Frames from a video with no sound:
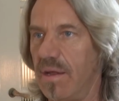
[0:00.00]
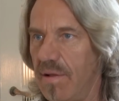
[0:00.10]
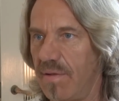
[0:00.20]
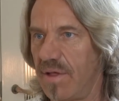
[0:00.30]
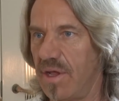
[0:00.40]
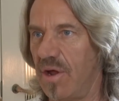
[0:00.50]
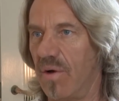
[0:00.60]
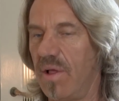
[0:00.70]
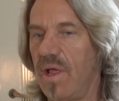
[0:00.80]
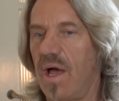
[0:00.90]
mm. you
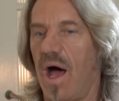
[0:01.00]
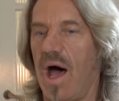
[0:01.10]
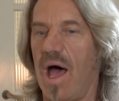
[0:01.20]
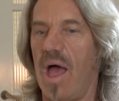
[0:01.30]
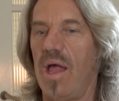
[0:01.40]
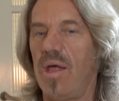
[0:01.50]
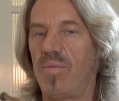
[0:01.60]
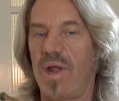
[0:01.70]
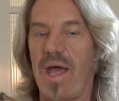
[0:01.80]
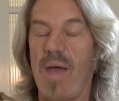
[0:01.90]
know. Uh,
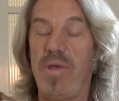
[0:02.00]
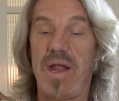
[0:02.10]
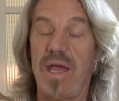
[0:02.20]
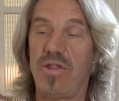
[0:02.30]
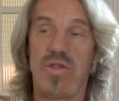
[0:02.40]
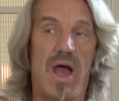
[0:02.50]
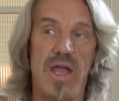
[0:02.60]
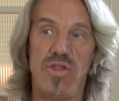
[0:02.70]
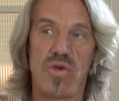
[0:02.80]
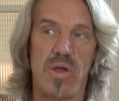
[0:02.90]
but I, I mean, I I
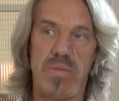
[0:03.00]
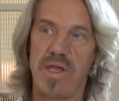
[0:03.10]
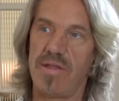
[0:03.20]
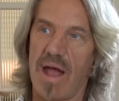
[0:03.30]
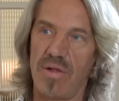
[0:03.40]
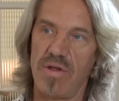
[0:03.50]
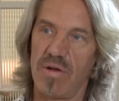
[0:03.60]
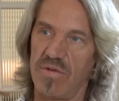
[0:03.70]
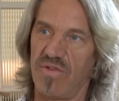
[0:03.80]
enjoyed being down there. It was